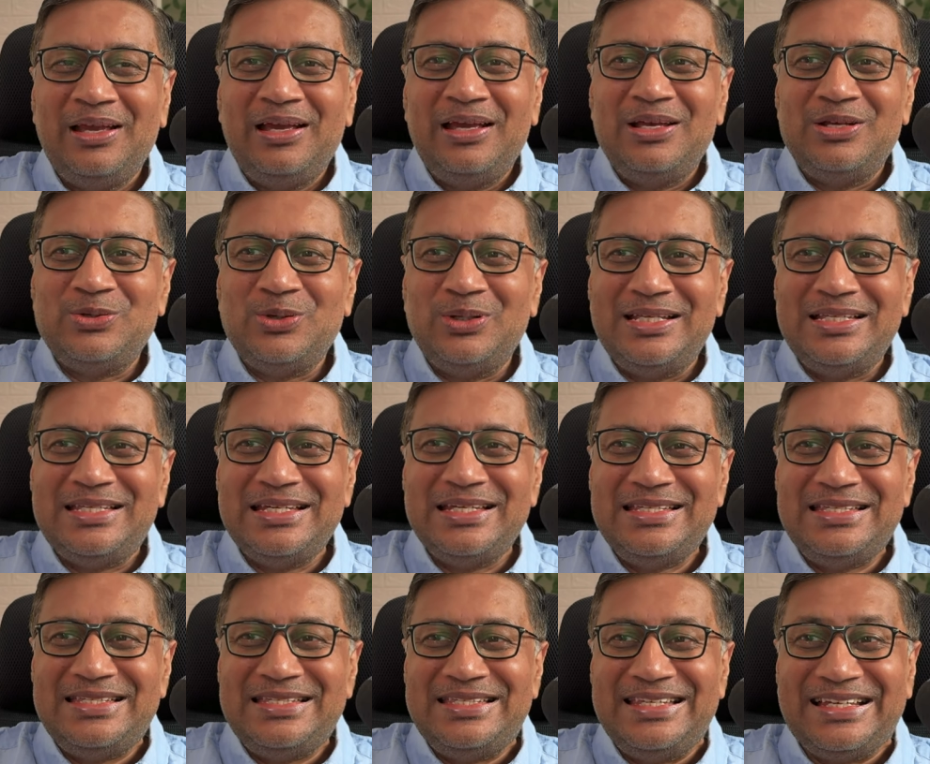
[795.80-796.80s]
So this
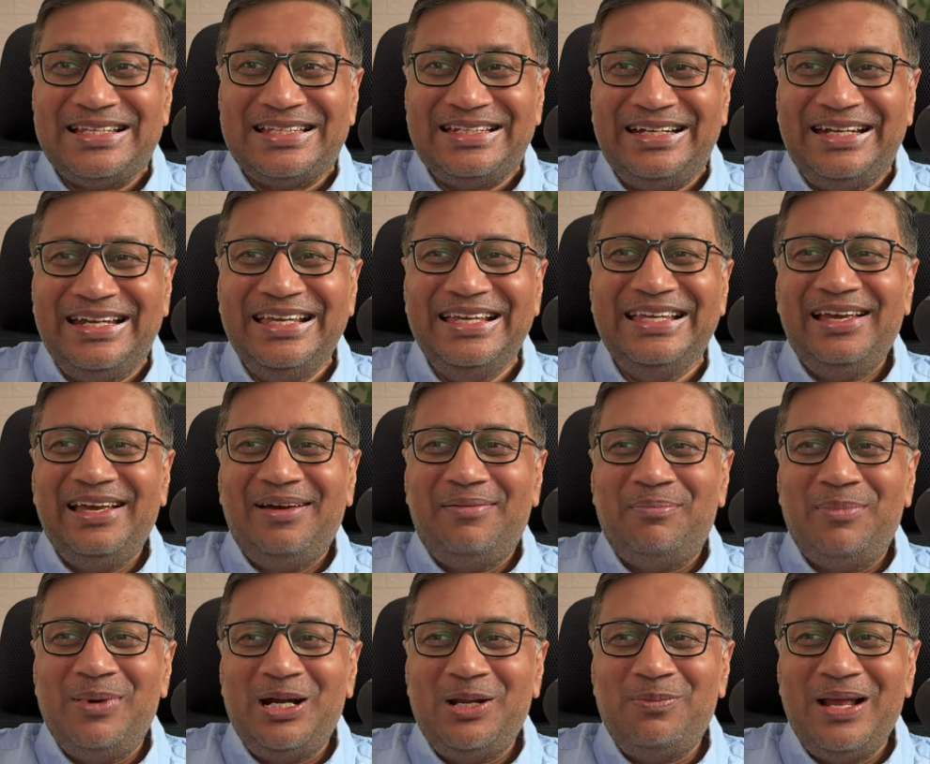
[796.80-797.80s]
is 60.
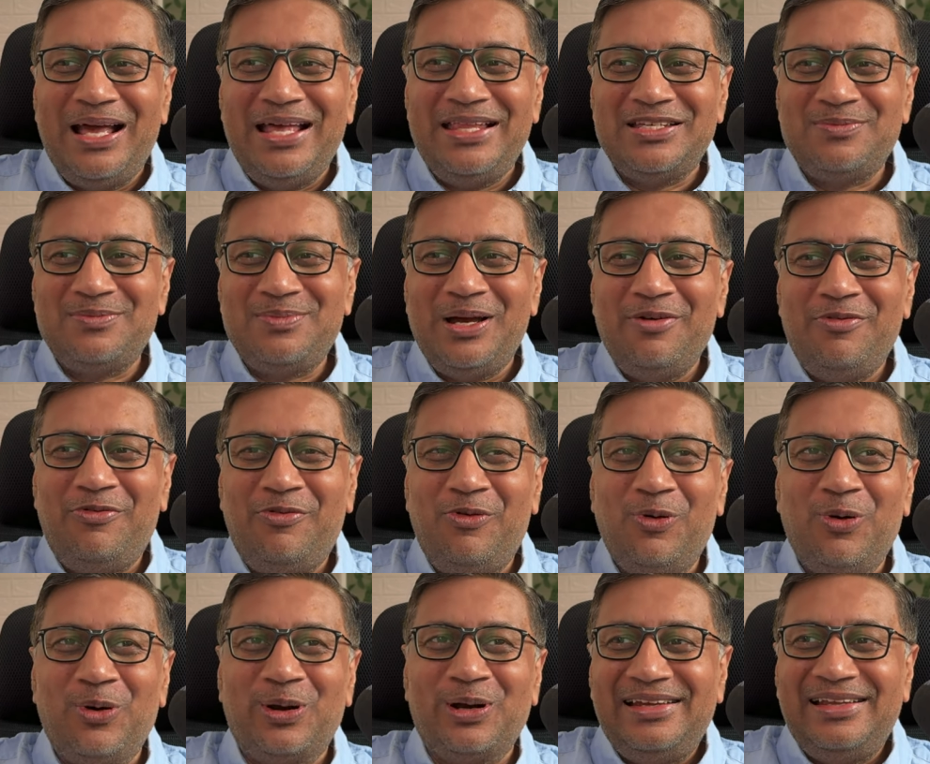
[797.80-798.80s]
Multiply this by
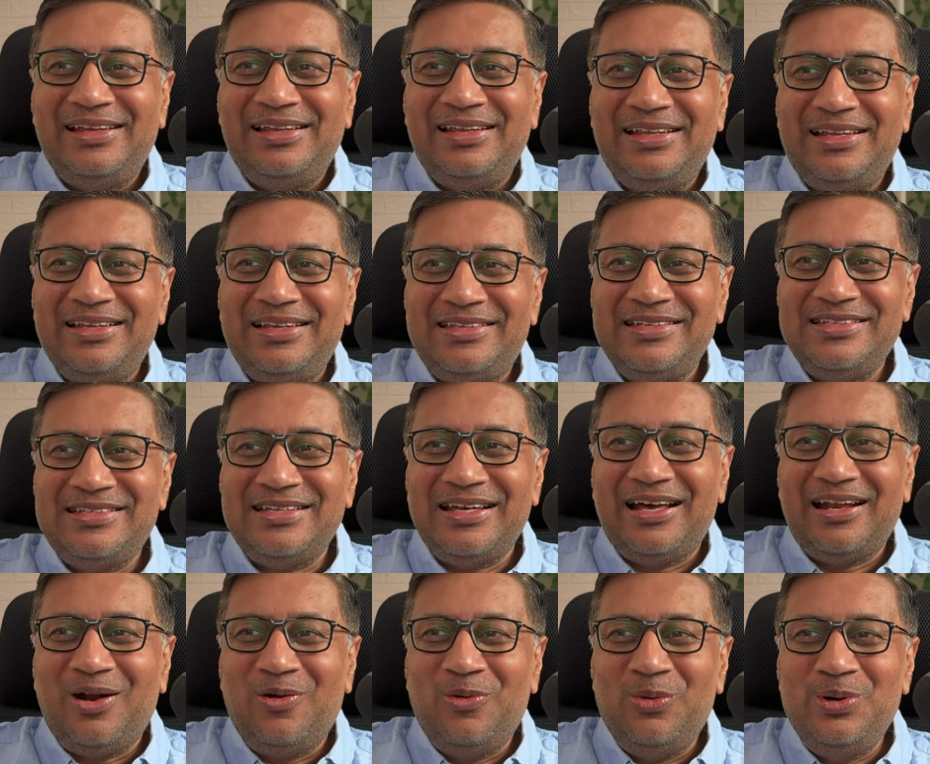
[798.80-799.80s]
4. This is
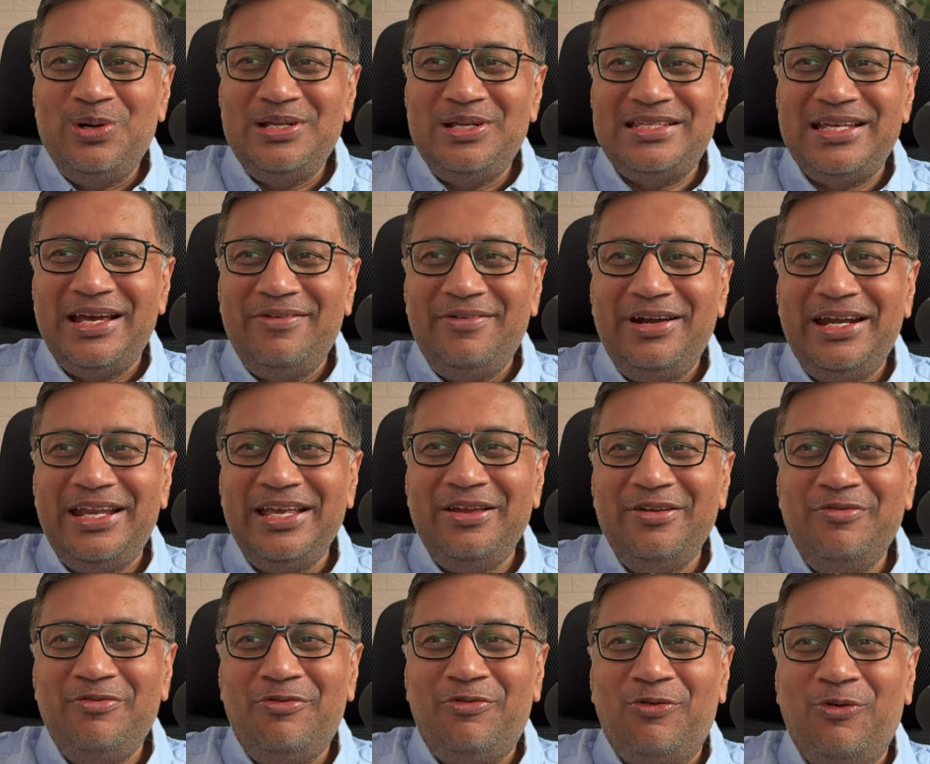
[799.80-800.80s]
around
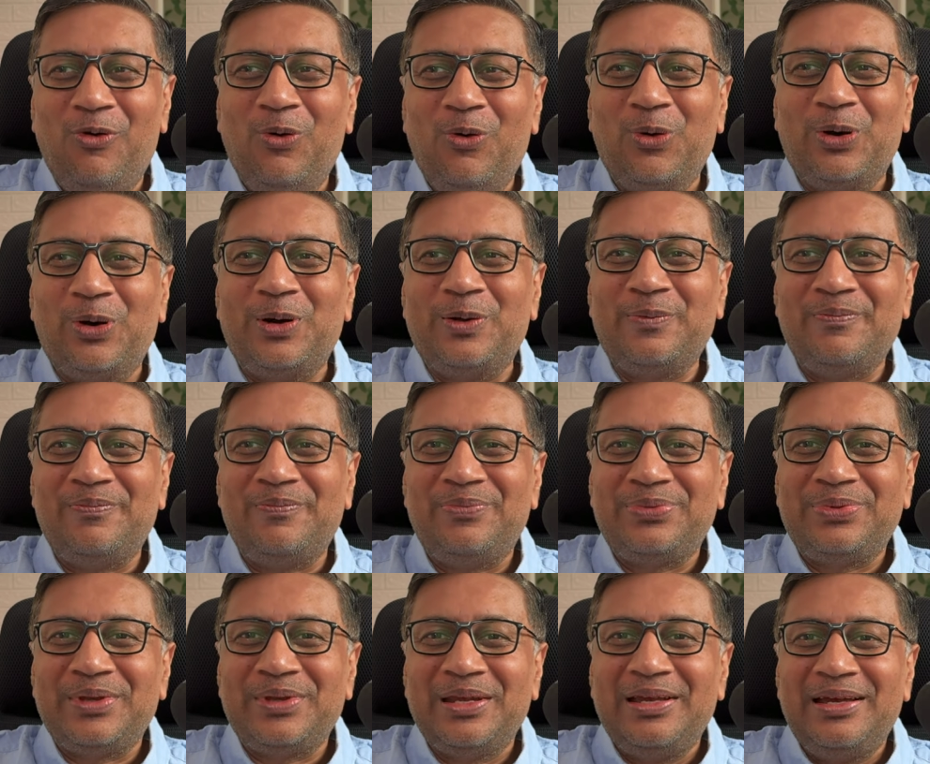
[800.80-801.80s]
74.
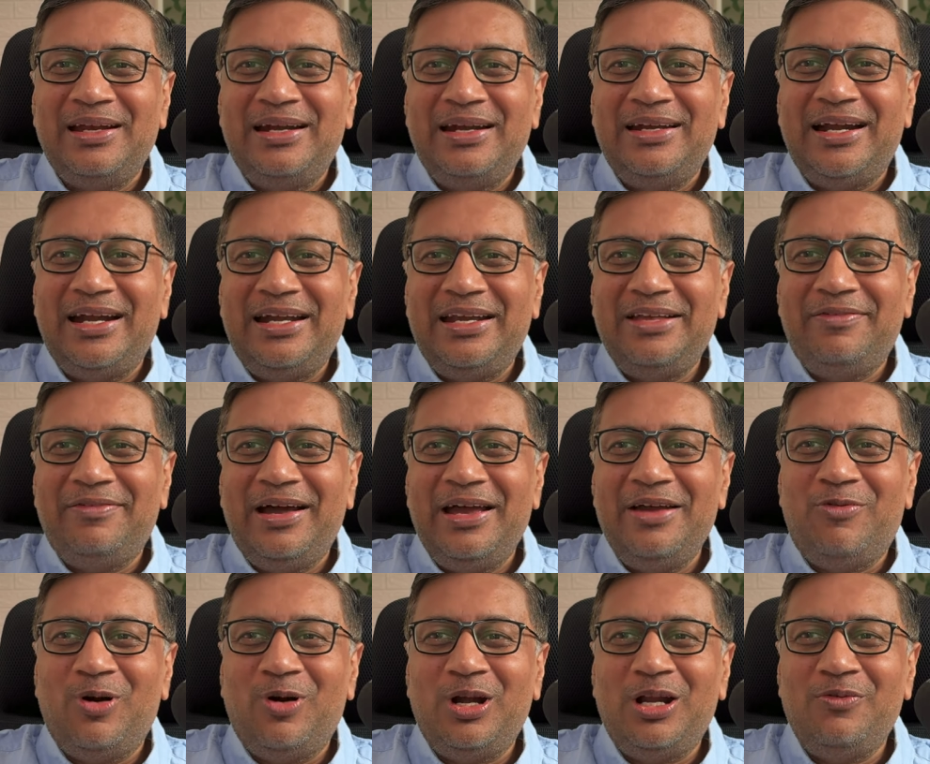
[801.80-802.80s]

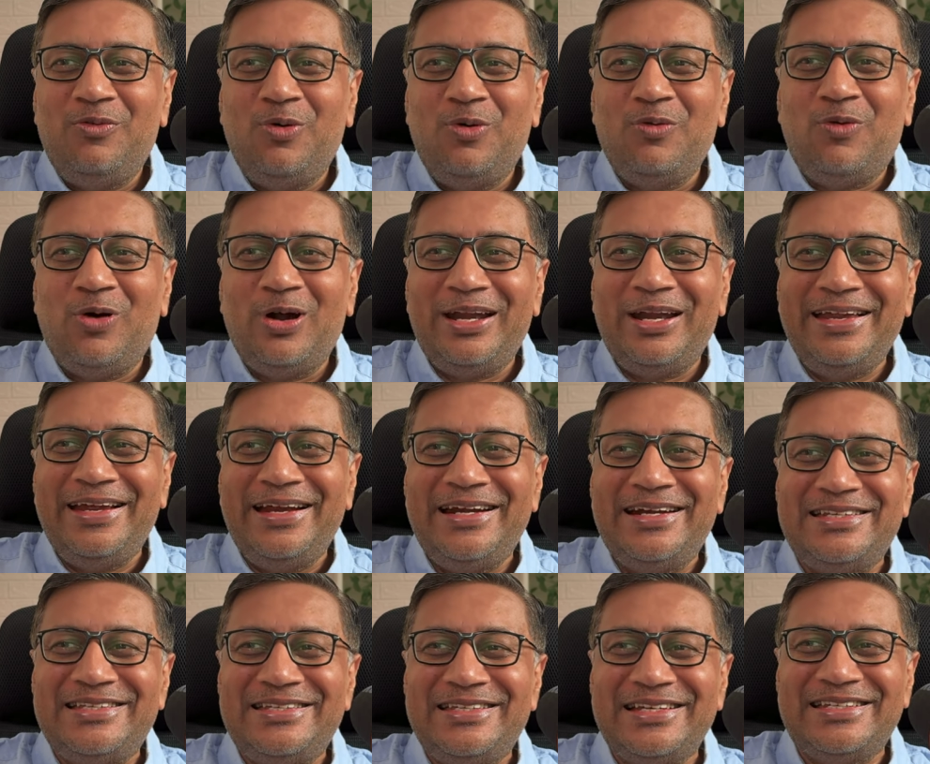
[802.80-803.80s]
35, 44,
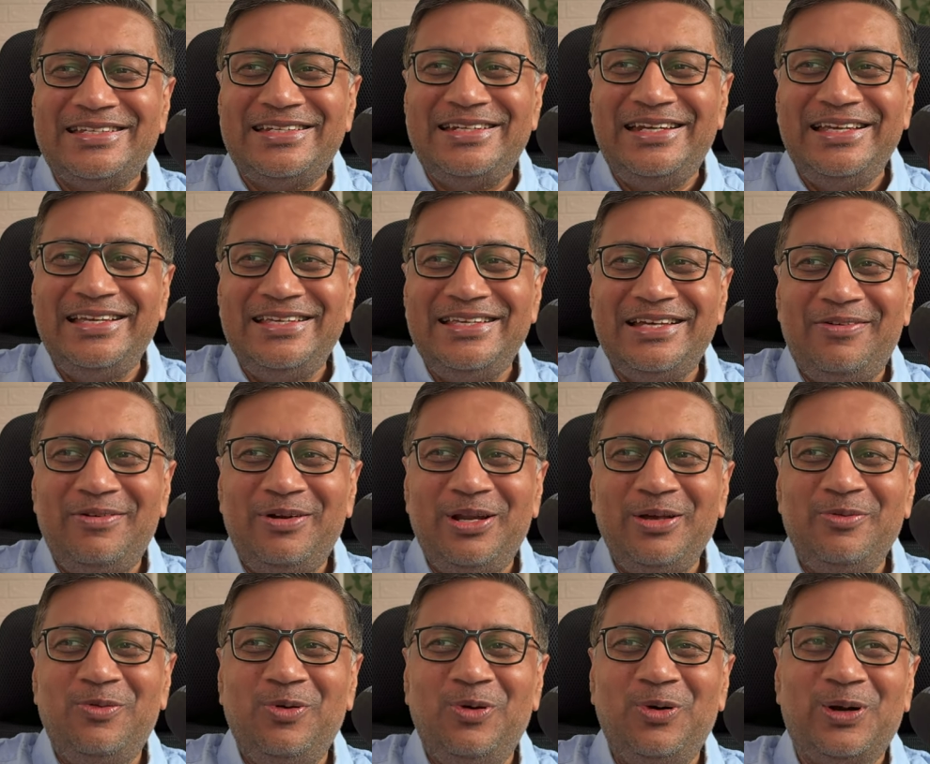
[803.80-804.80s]
48, 60,
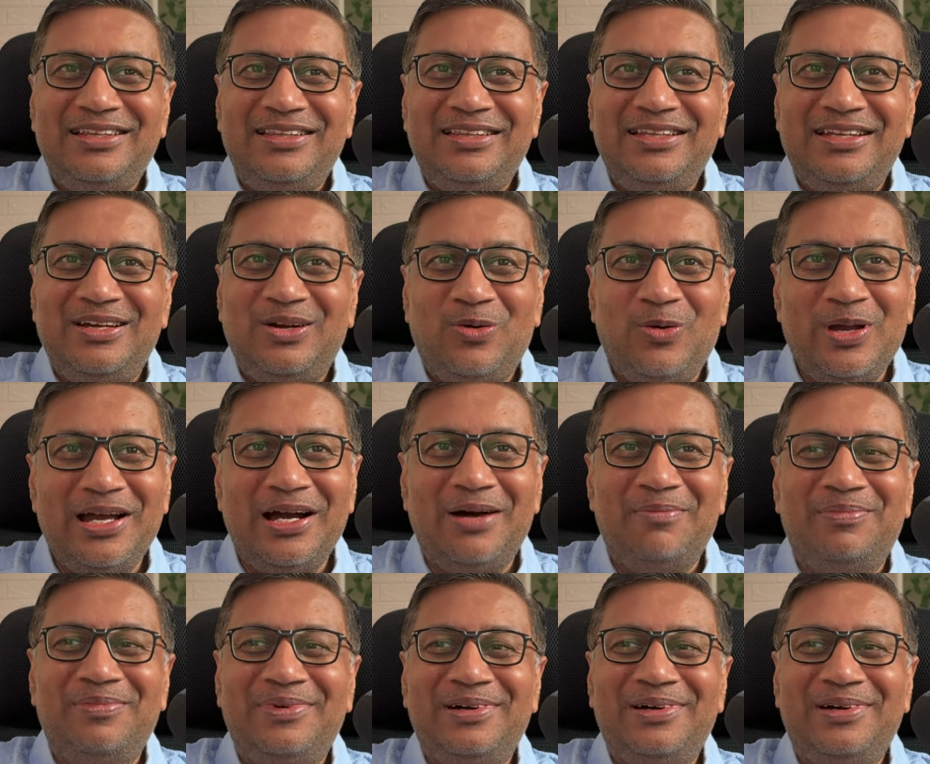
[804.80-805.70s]
74, going up.